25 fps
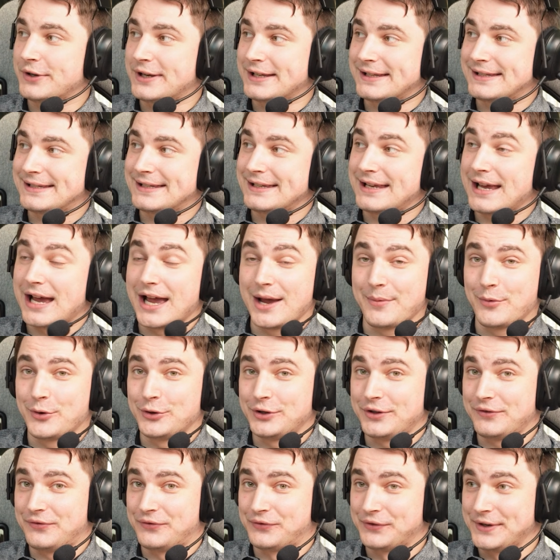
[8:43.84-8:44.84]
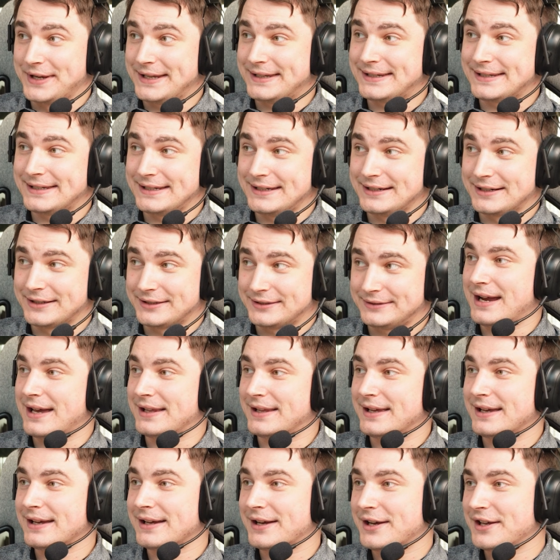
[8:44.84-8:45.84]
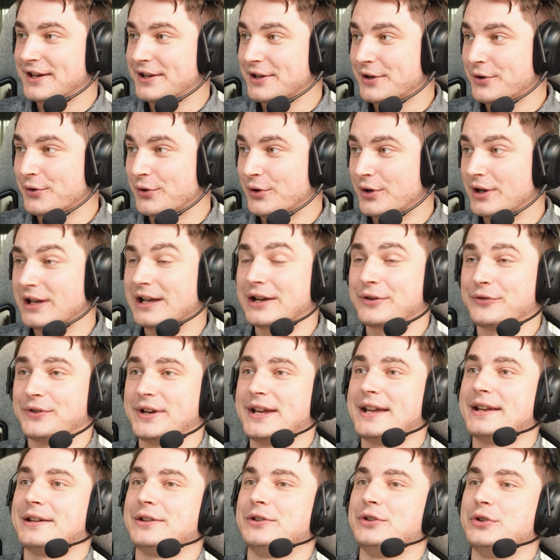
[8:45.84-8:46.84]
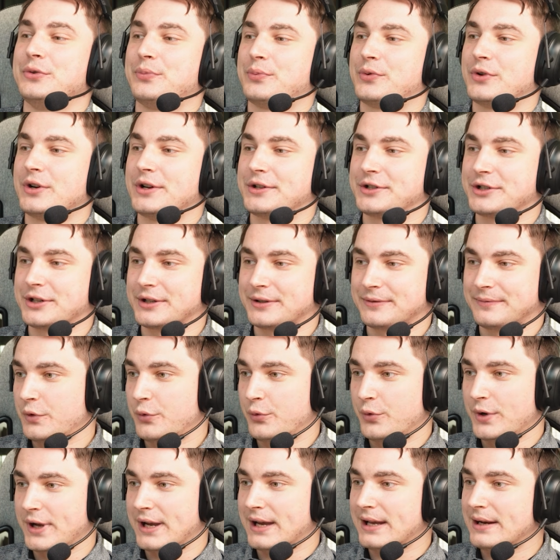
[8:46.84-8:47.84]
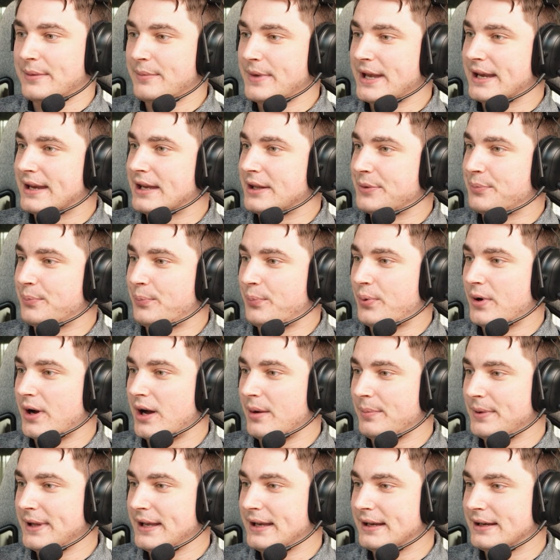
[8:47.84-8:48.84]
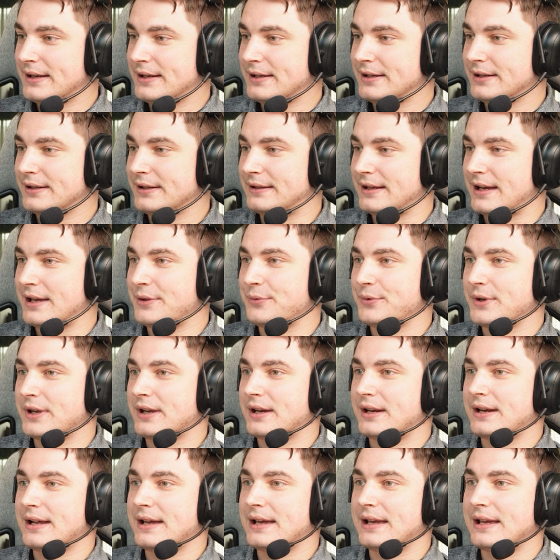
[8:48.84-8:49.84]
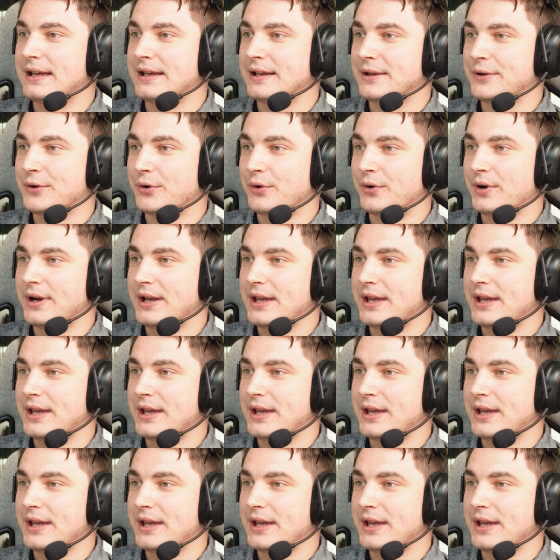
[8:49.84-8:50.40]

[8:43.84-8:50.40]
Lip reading: you can see I'm on the free tier and I'm gonna go create new project. We're gonna make it public, then we're gonna go